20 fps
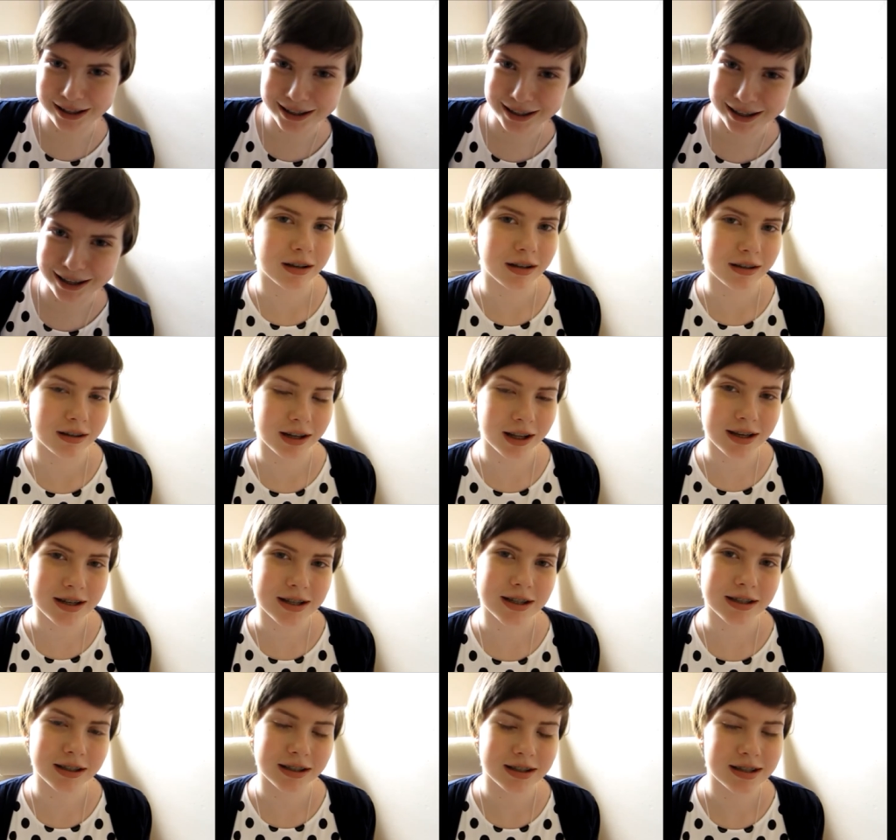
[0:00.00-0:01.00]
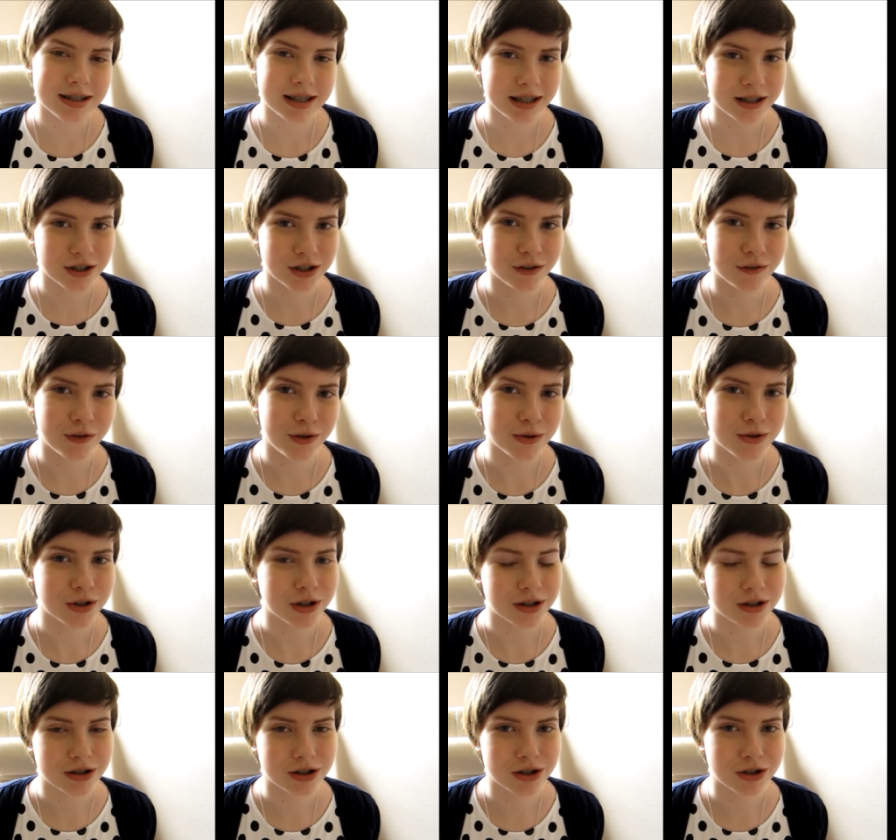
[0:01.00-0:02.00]
like it. London can see into the
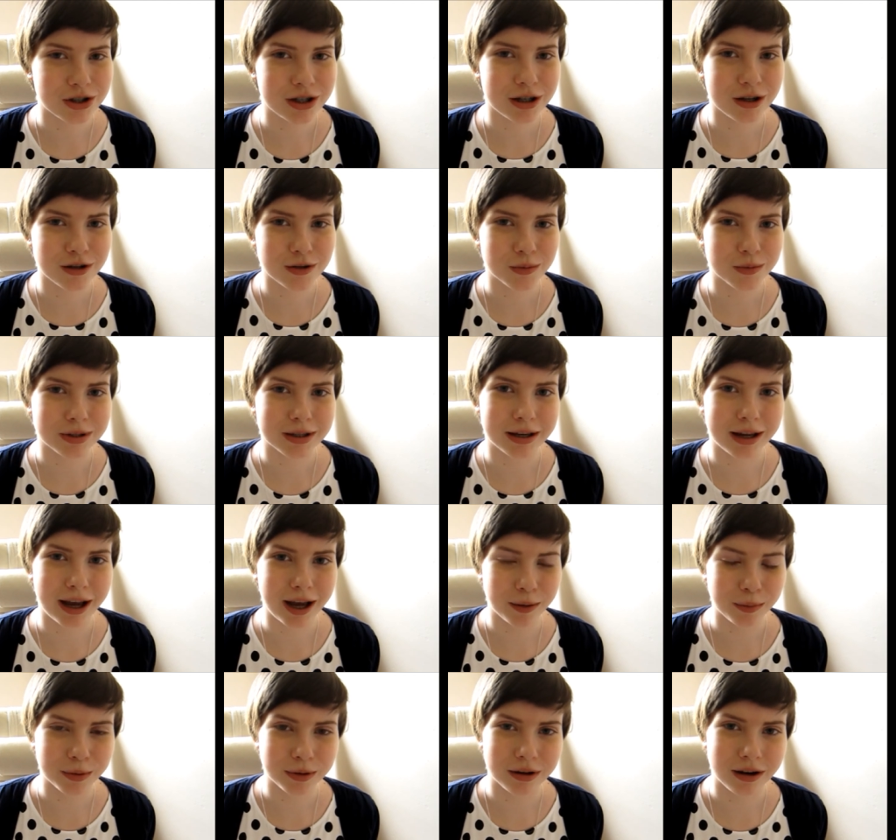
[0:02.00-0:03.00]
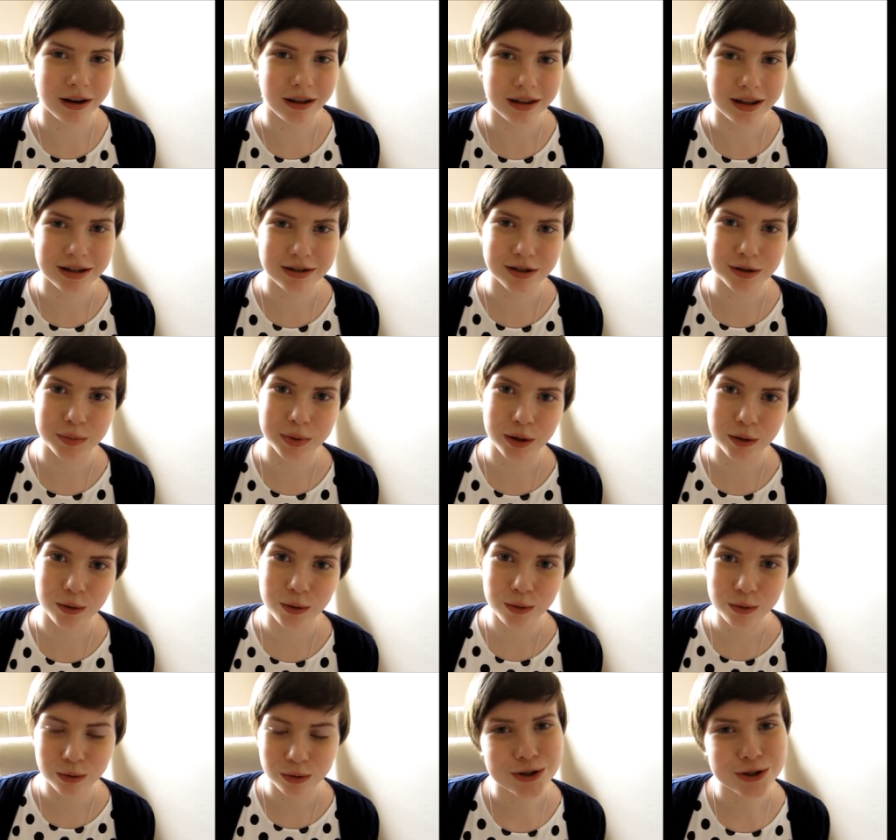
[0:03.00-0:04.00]
future so she knows what's going to happen and there's going to be a
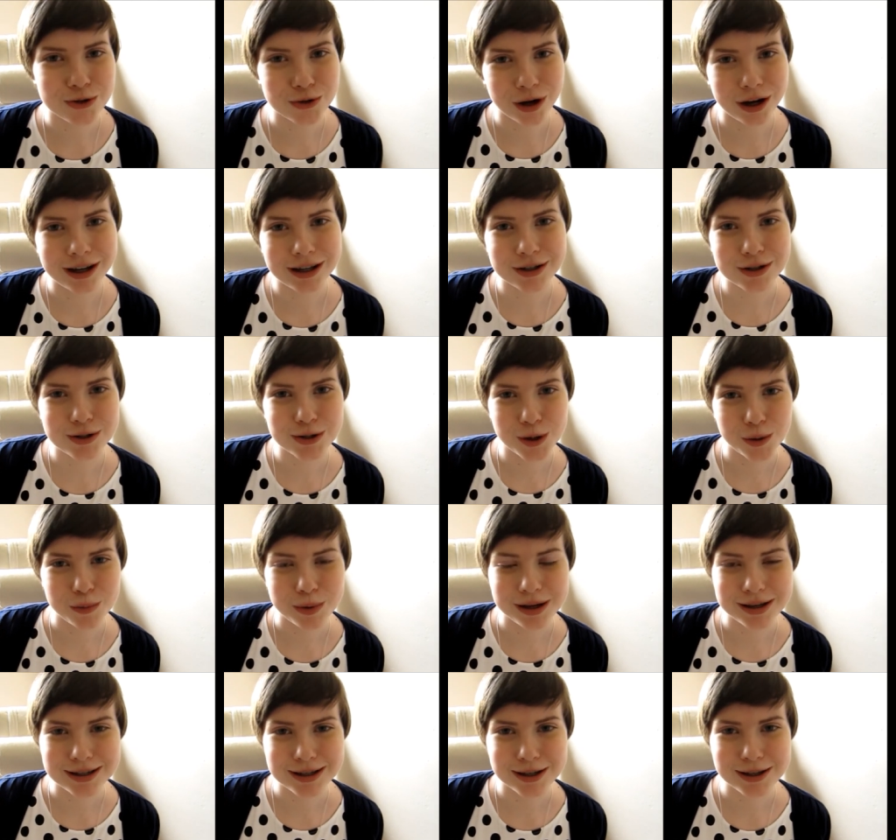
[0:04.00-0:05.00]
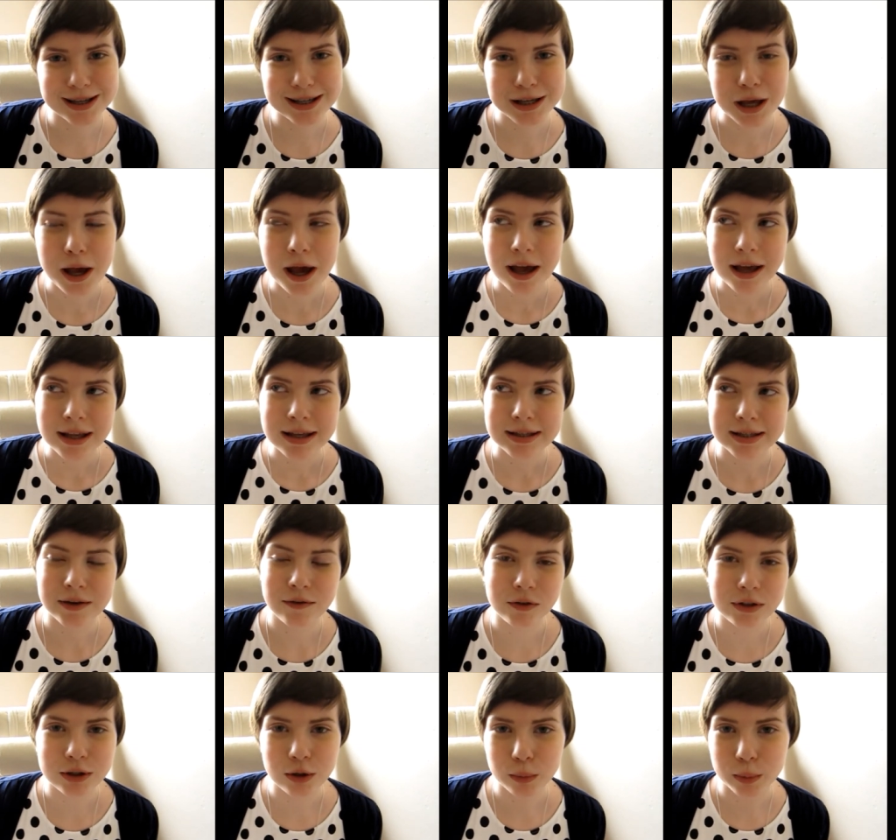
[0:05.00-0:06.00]
court. She's trying to stop it so there's
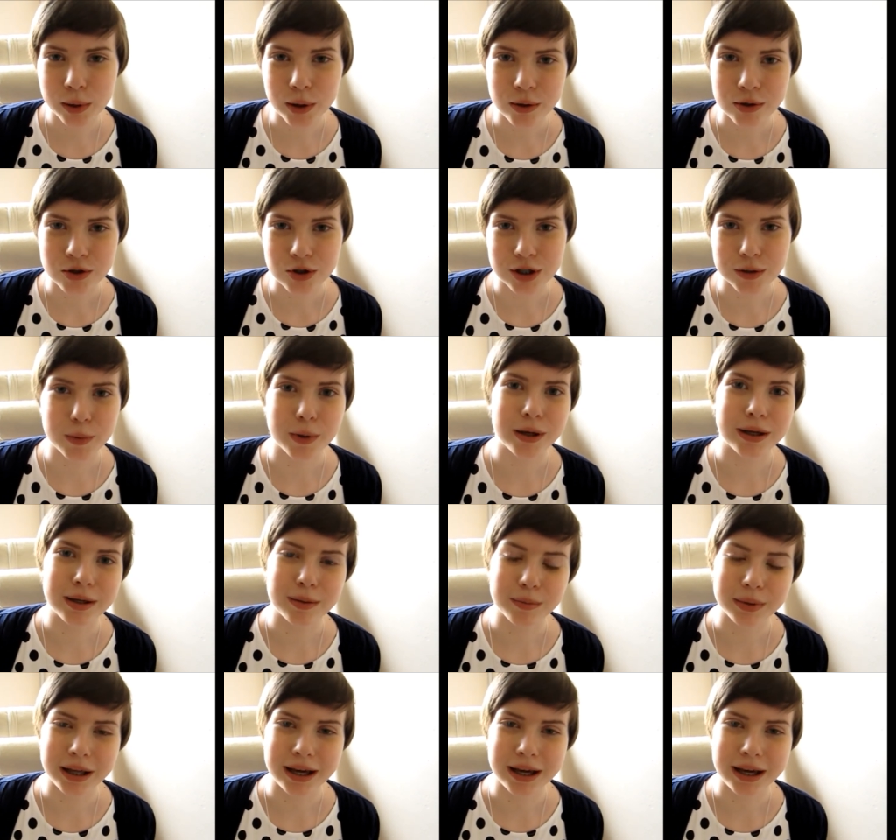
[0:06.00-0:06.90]
several little plots she's putting in